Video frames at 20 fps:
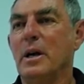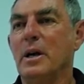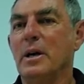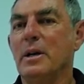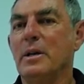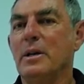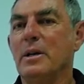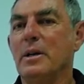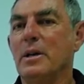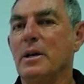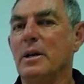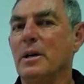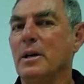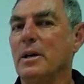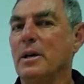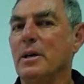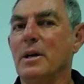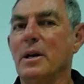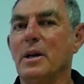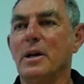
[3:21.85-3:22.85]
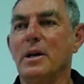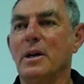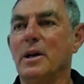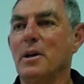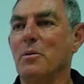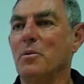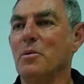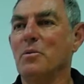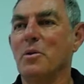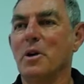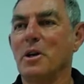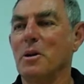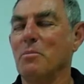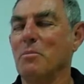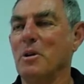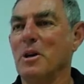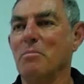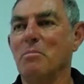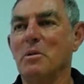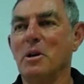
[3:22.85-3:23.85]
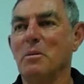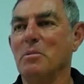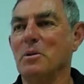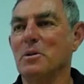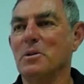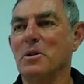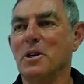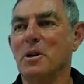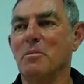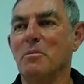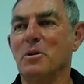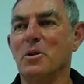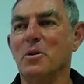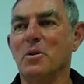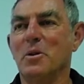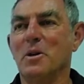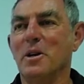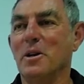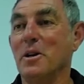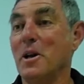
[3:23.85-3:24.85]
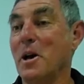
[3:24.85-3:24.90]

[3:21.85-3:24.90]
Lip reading: And, I would recommend people to come and do it.